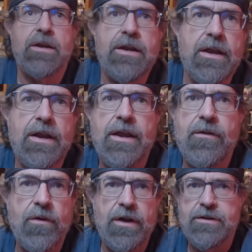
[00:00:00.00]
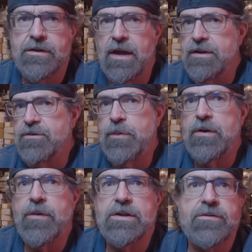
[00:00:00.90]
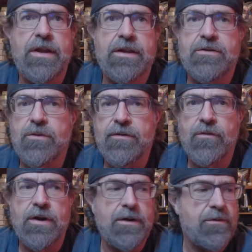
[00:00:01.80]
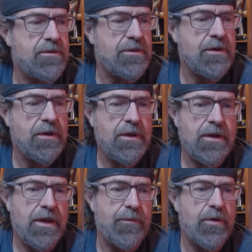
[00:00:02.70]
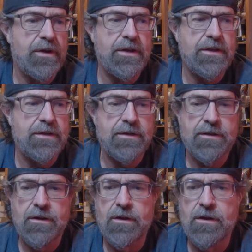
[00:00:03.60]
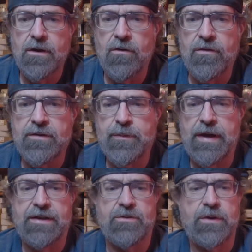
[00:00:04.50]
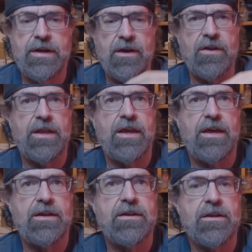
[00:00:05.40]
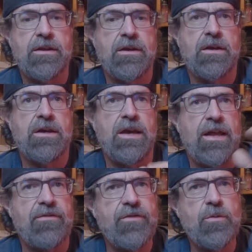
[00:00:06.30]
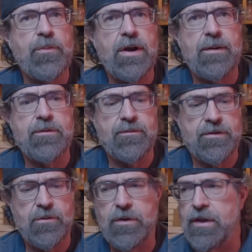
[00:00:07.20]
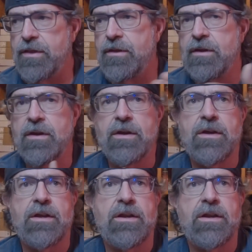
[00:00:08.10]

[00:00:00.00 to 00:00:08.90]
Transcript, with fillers: it runs. I just pretty much ran it twenty-four hours and printed these over this past week. I only had had a few problems with it